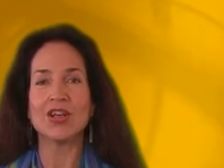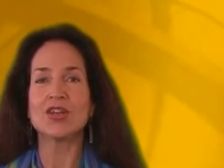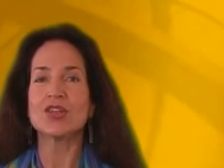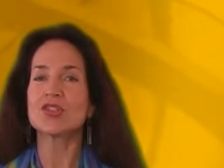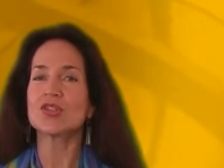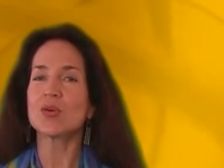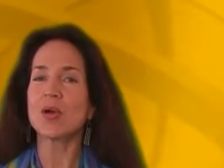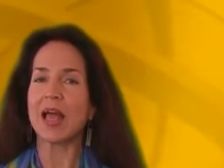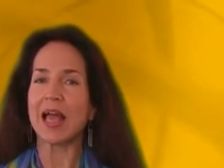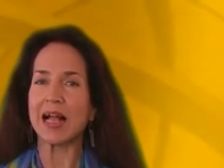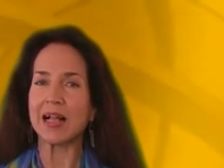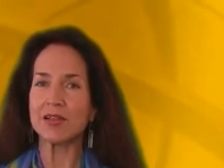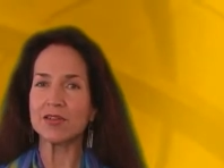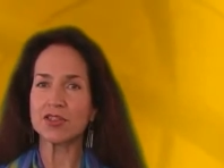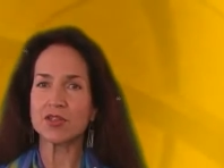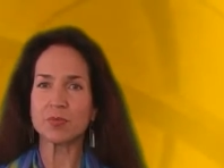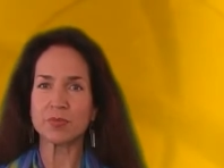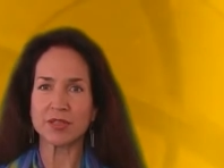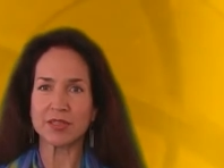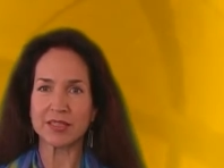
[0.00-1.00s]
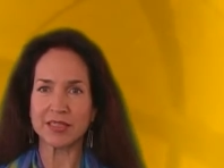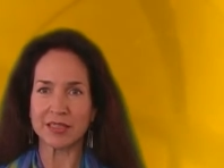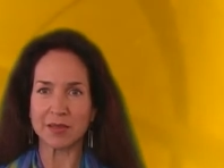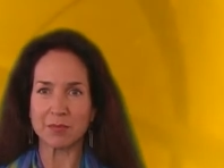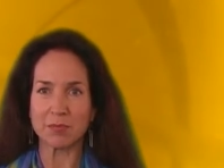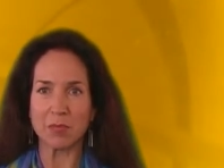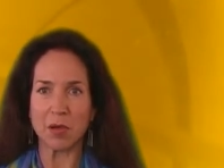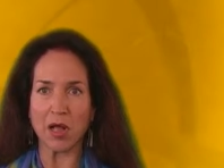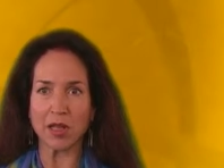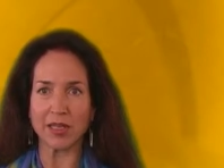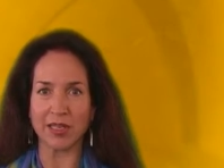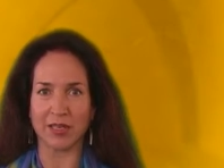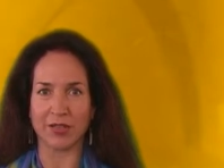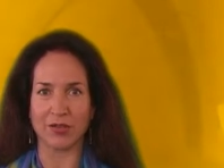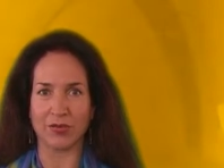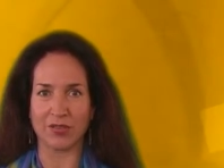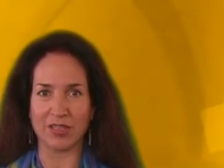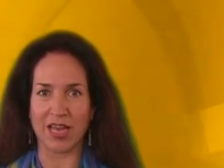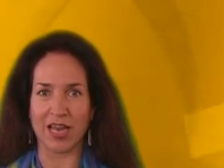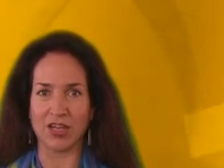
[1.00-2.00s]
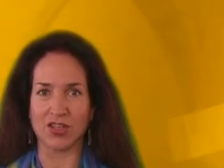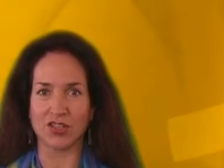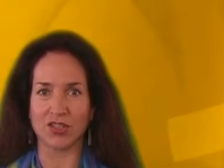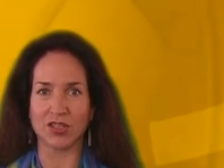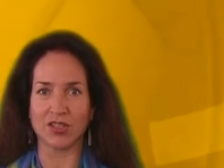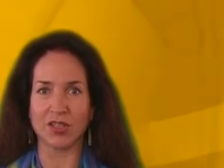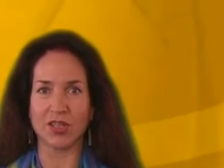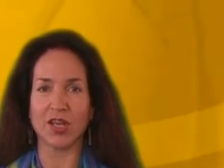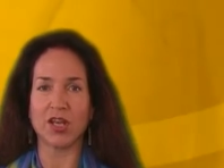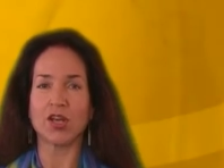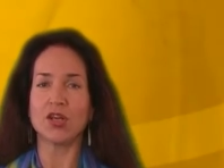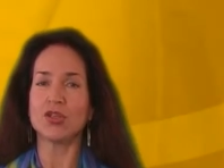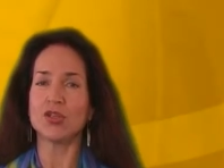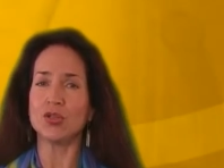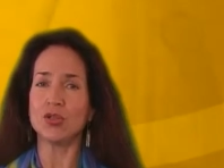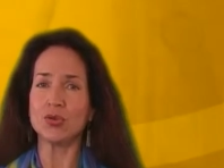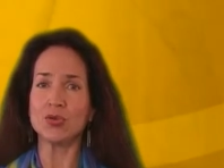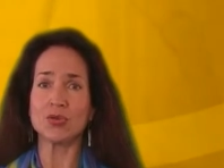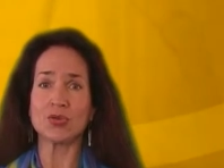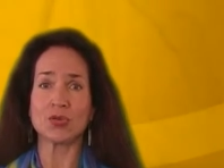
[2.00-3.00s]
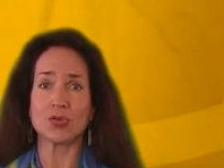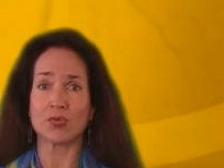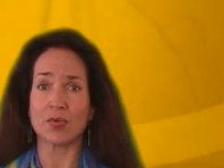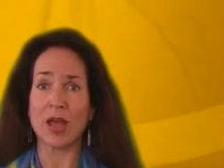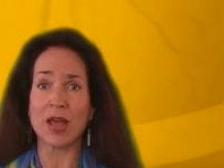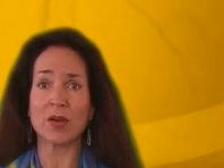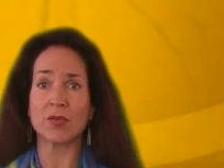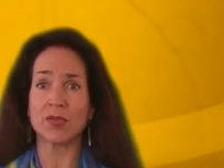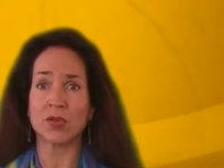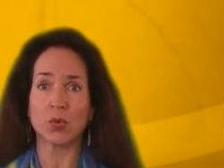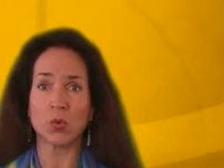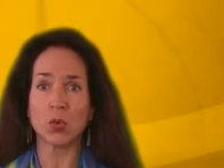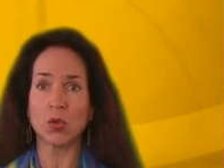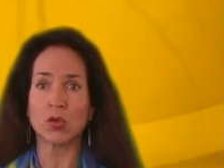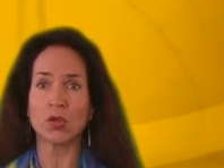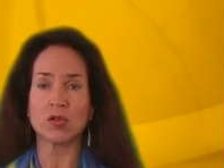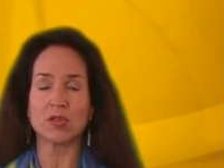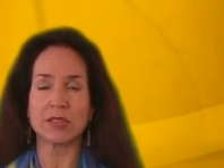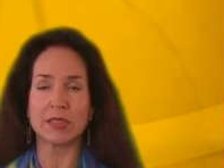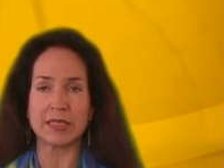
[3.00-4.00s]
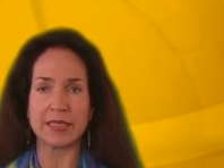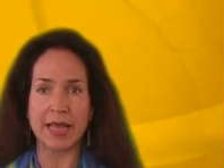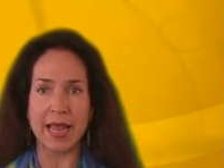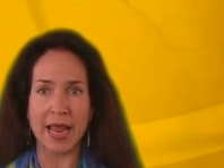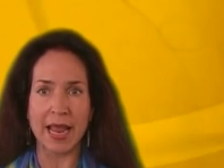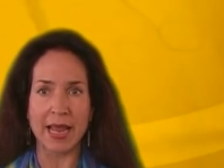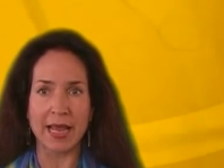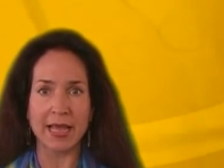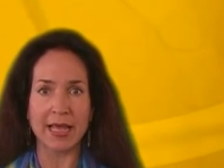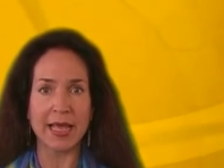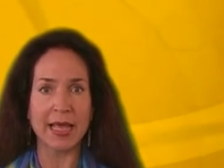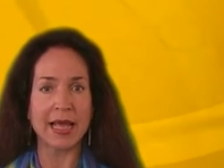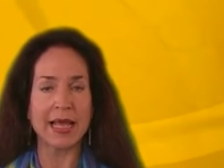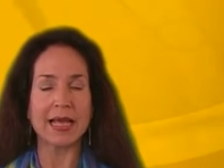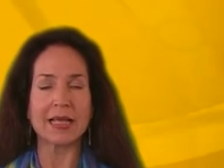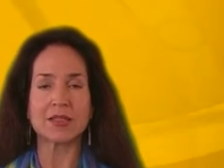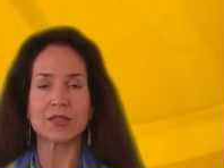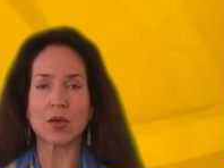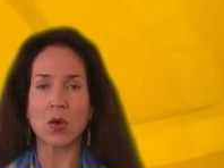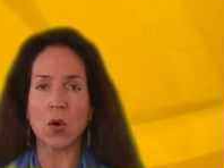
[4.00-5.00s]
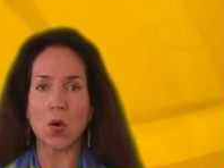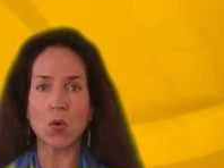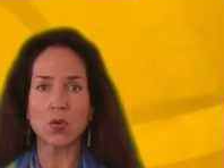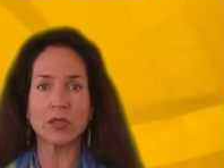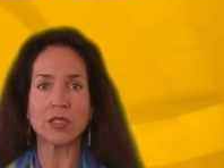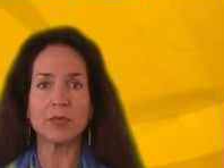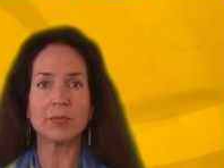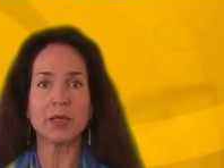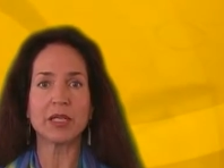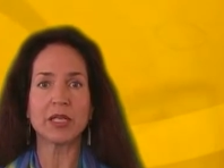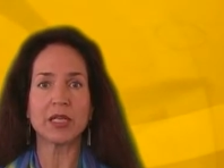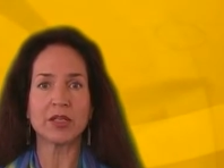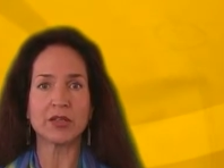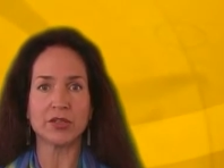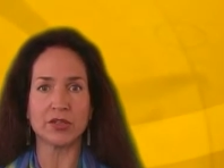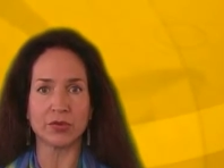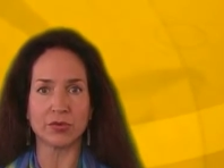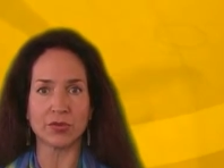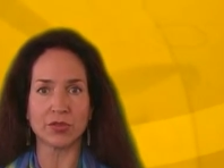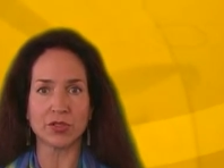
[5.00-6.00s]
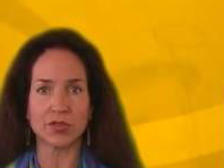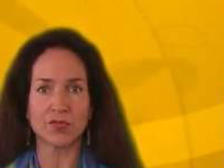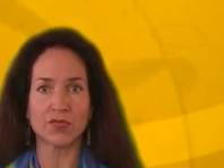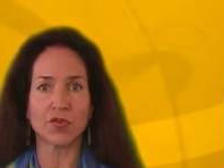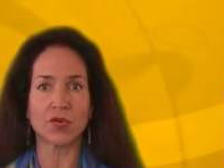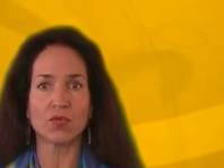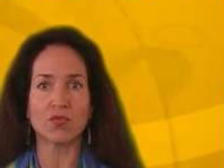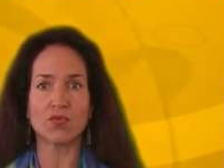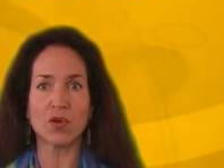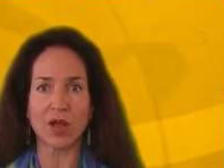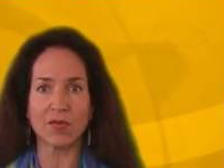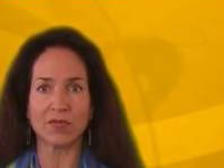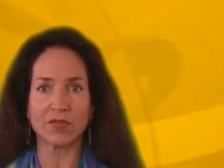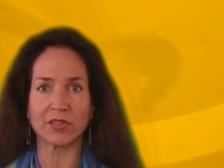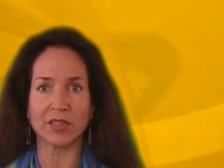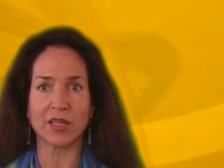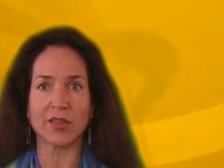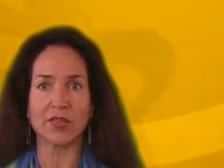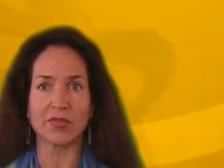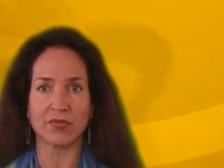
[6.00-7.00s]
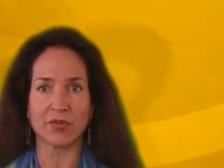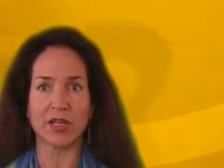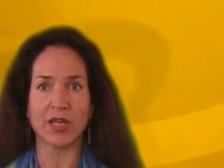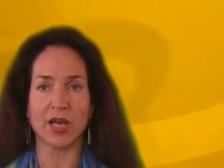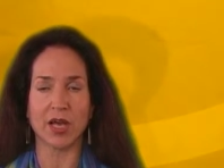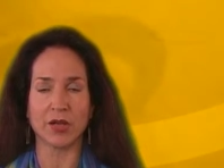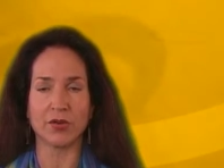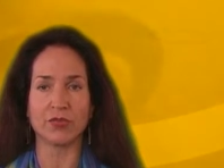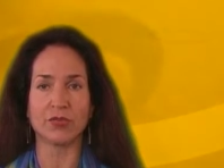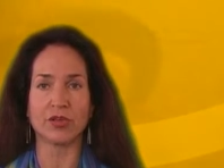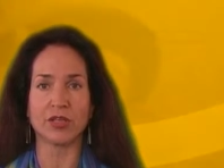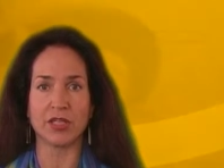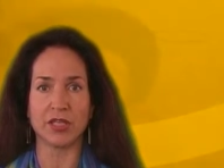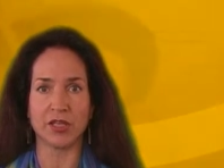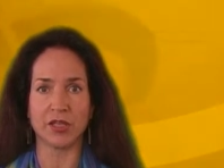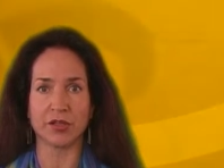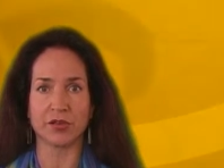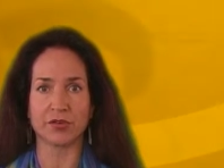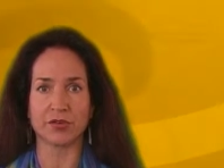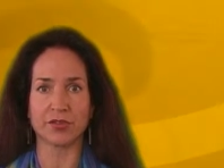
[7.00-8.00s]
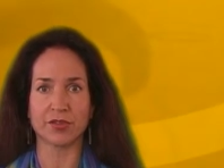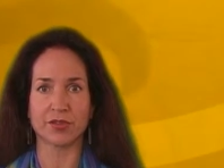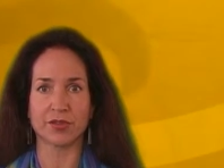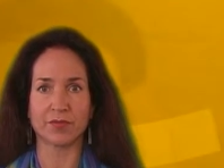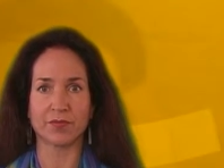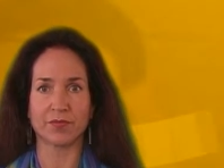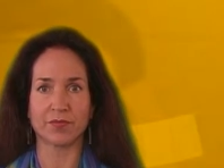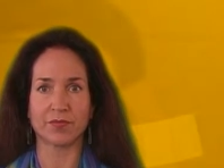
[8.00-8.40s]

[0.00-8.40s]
So algebra's symbolic notation, used around the world today, has only been in use for roughly 300 years.